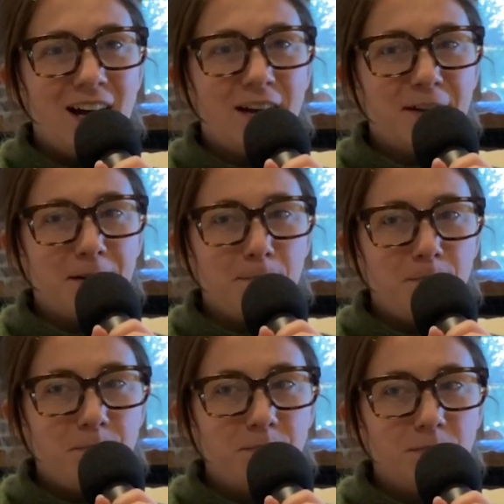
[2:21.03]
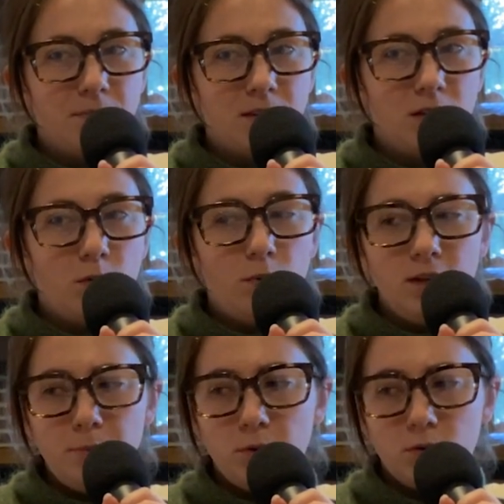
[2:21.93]
Winnie
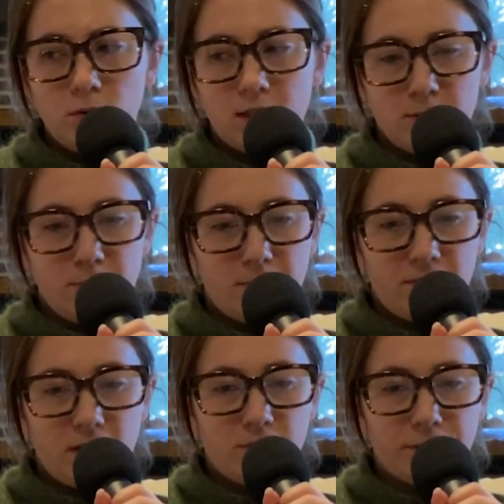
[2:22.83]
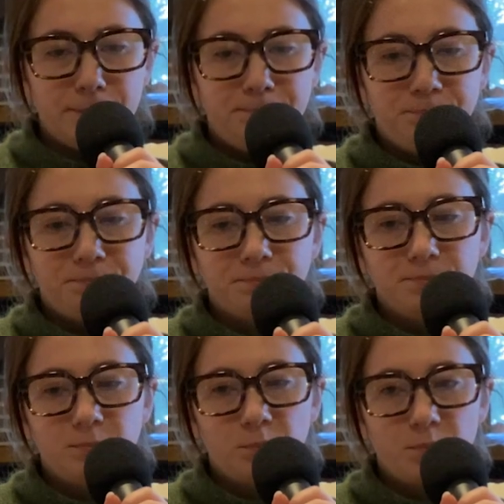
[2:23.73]
the Pooh has been my favorite,
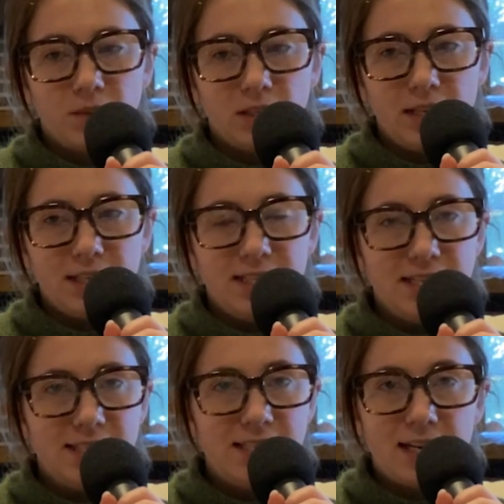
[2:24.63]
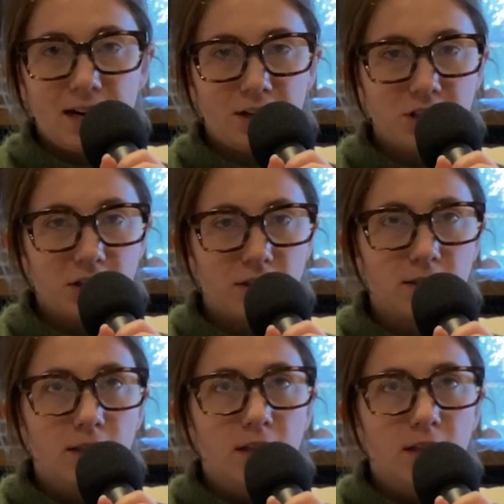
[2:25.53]
like, Disney character